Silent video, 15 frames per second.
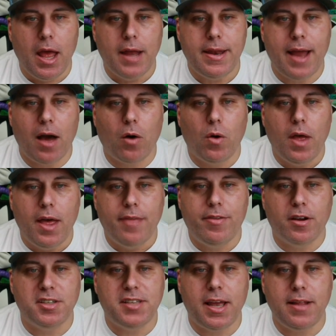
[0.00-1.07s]
Now
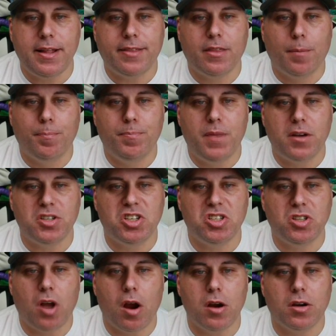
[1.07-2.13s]
they're saying that there's
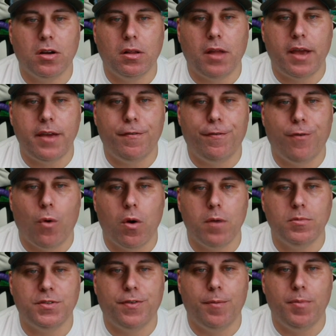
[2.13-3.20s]
star-like
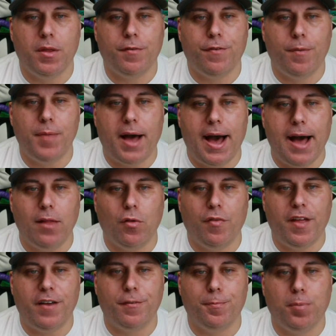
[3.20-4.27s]
forms from the hollow
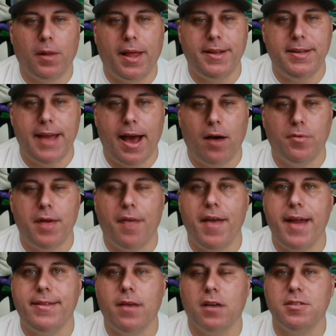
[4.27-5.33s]
that have bled down. Now
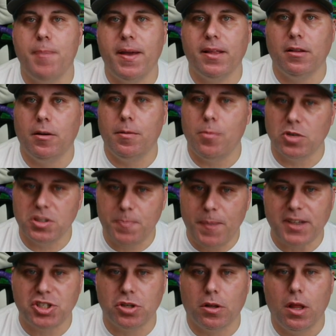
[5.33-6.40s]
that does make it a little more
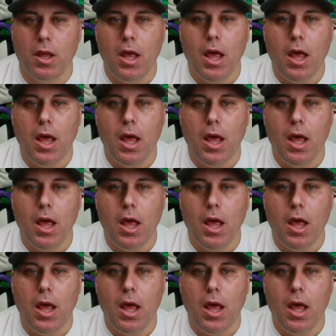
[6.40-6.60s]
special.